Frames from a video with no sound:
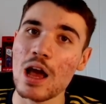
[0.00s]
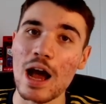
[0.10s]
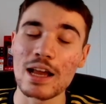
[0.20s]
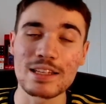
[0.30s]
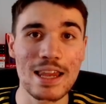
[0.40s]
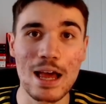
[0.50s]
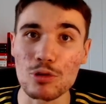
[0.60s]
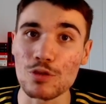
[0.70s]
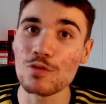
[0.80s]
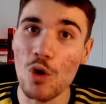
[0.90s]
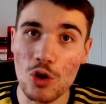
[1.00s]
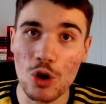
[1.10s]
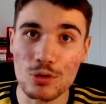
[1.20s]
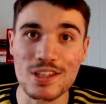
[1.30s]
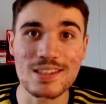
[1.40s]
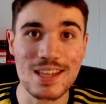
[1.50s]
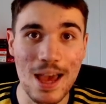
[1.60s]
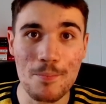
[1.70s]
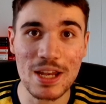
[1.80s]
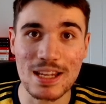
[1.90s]
And yeah, that was 4 goals in
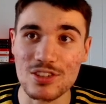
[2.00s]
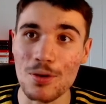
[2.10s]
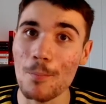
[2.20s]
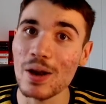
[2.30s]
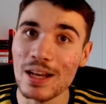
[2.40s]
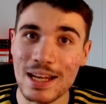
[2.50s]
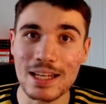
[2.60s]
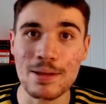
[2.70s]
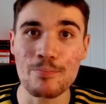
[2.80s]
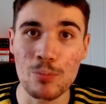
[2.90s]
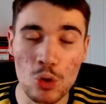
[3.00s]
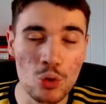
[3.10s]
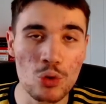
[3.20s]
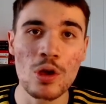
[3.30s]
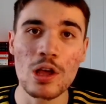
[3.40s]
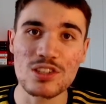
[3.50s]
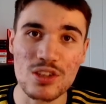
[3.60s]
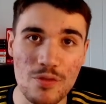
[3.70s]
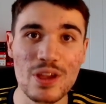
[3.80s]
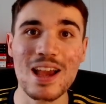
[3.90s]
10 minutes. Completely blew
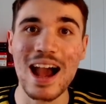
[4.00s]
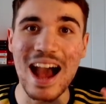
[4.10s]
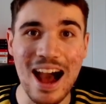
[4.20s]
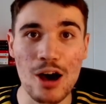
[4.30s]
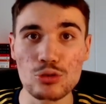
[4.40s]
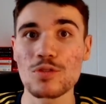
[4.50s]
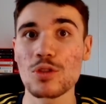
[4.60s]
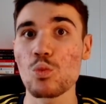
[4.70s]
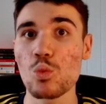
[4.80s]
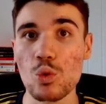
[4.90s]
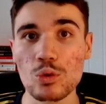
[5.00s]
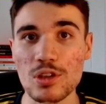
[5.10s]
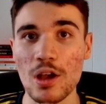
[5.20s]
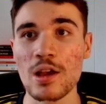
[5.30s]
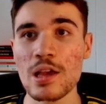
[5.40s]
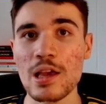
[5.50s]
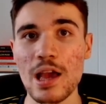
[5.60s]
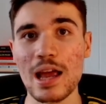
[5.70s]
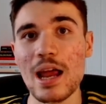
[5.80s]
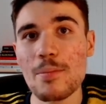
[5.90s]
Sevilla out of the water.
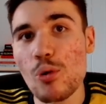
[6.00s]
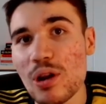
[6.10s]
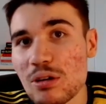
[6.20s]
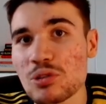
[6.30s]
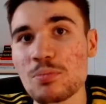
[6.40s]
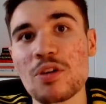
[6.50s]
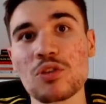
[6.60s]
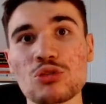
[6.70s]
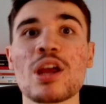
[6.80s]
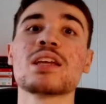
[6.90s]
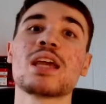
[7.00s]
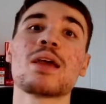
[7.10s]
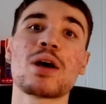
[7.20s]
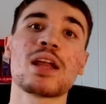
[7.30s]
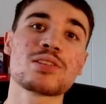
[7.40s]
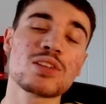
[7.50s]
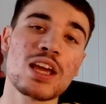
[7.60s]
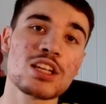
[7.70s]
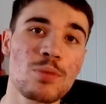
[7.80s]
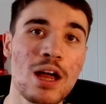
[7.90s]
At that point, it was a bit of a training game by that
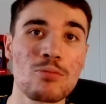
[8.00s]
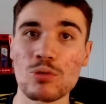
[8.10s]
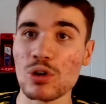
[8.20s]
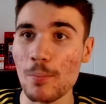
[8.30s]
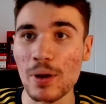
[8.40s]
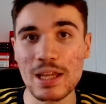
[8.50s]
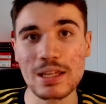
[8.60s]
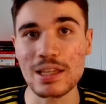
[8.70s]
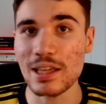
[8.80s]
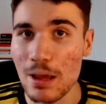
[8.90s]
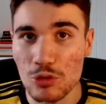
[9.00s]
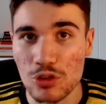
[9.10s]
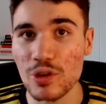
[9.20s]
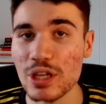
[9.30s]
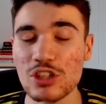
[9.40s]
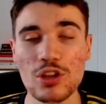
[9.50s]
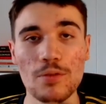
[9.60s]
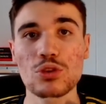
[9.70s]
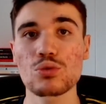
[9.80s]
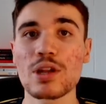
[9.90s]
stage, man. The game was finished
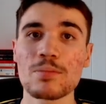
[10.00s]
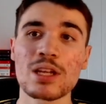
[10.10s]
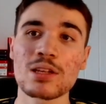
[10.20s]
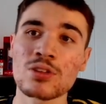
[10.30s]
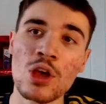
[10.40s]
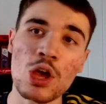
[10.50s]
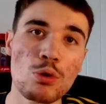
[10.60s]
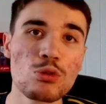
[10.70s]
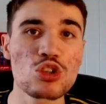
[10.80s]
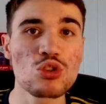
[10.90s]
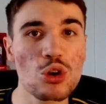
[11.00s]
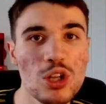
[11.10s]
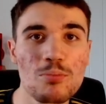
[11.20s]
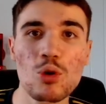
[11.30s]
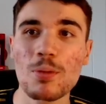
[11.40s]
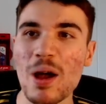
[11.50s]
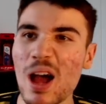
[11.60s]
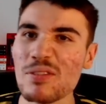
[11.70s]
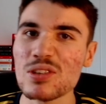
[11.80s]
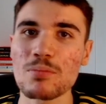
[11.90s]
after 20 minutes. We were just knocking the ball about,
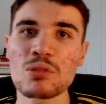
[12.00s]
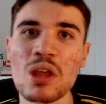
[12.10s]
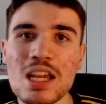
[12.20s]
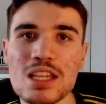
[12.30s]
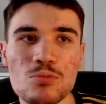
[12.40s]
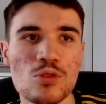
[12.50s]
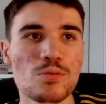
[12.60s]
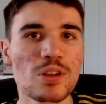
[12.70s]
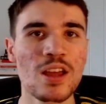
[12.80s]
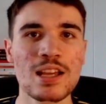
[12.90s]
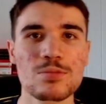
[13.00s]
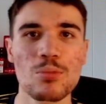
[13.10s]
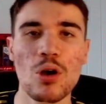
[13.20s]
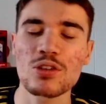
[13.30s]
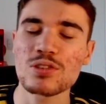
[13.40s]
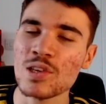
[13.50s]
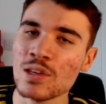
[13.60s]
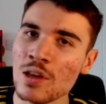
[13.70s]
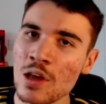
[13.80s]
having some nice movement, nice passing.